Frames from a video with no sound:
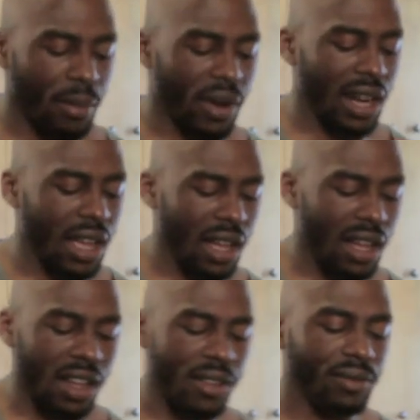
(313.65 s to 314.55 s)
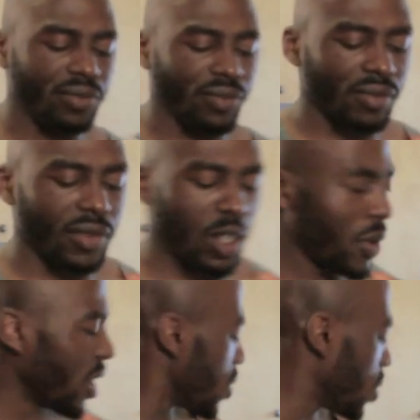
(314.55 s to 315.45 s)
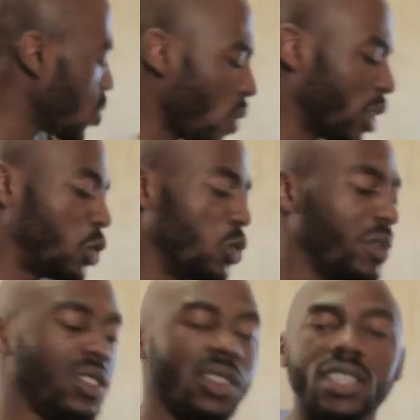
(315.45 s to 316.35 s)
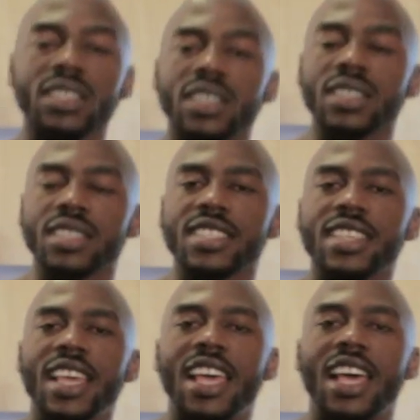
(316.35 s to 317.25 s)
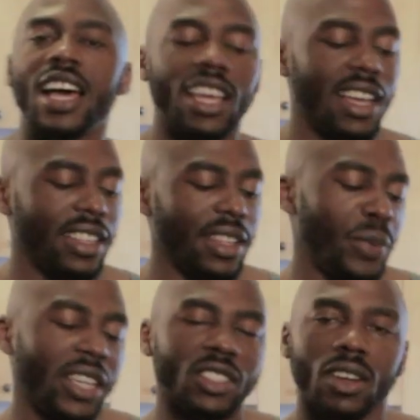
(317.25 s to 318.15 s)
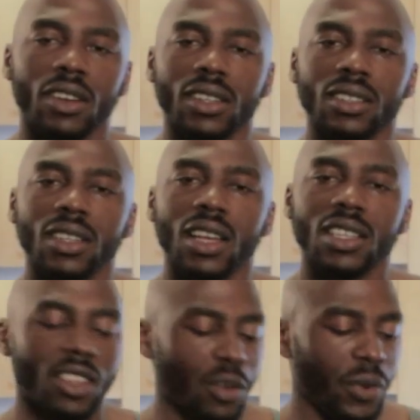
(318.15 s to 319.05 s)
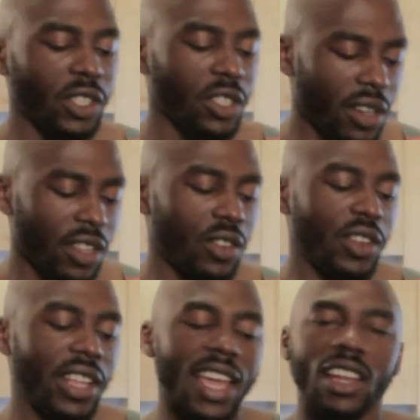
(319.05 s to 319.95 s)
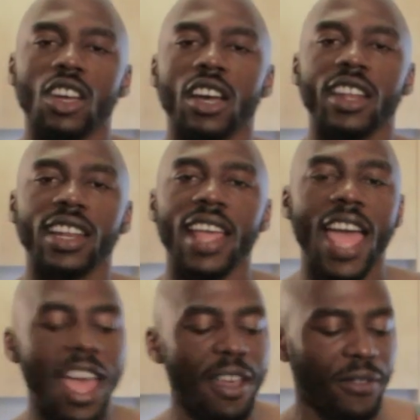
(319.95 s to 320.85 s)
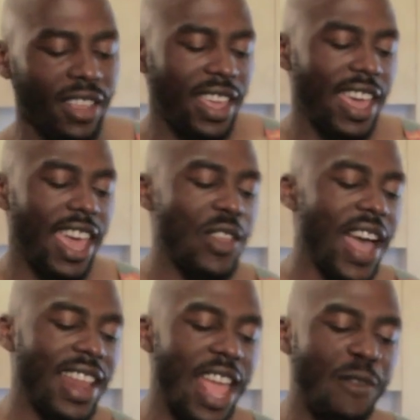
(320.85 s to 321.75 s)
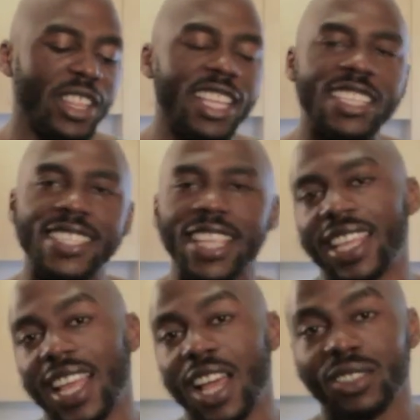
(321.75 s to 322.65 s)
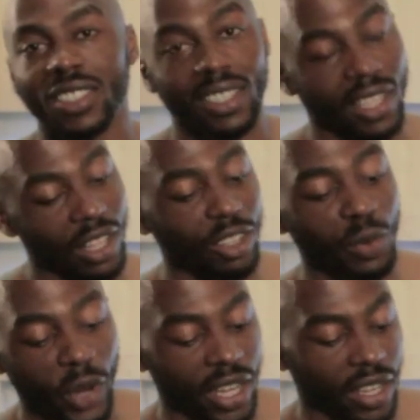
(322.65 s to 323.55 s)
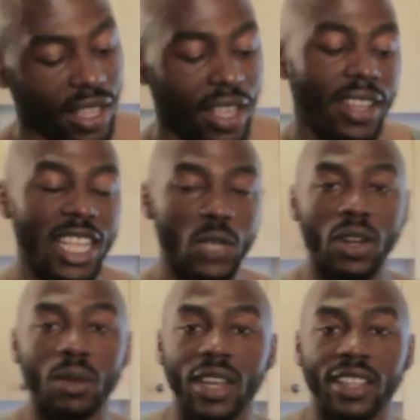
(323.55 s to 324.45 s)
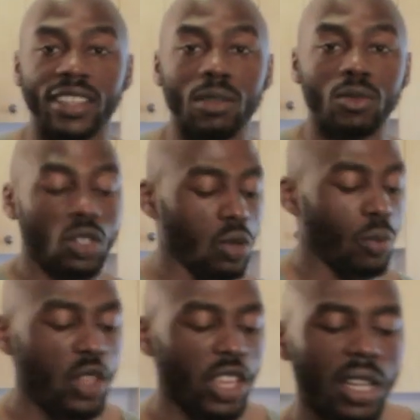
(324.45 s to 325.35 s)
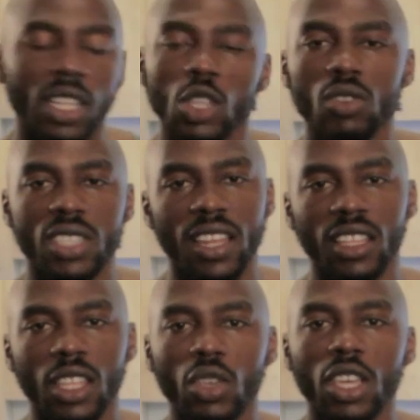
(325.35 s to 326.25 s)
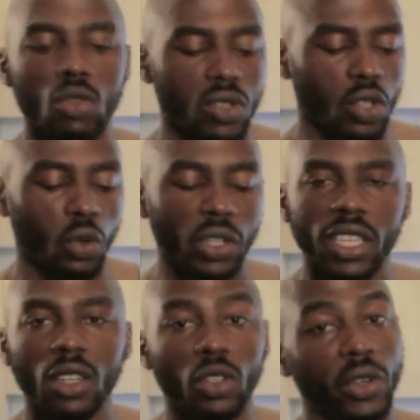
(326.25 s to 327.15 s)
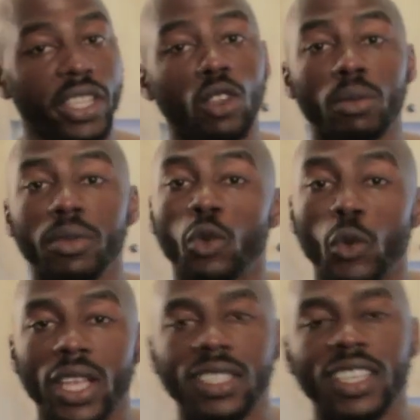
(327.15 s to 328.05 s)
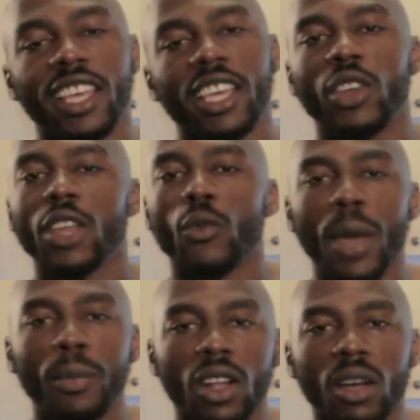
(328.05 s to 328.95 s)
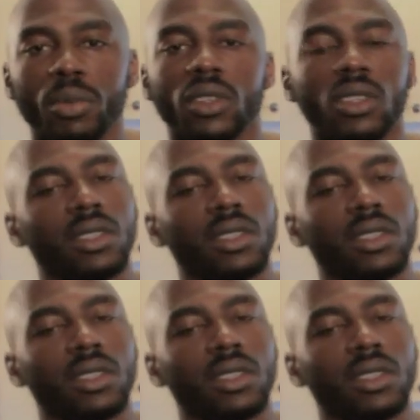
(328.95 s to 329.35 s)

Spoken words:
but to be honest with you, what drew me to this is the picture on it. I saw the picture on it, you know, they kind of cut it in half and you had everything sticking out. It looked pretty. That's what I'm gonna attempt to do, but you can use anything. You can use a tortilla. A tortilla would be great. You can wrap it up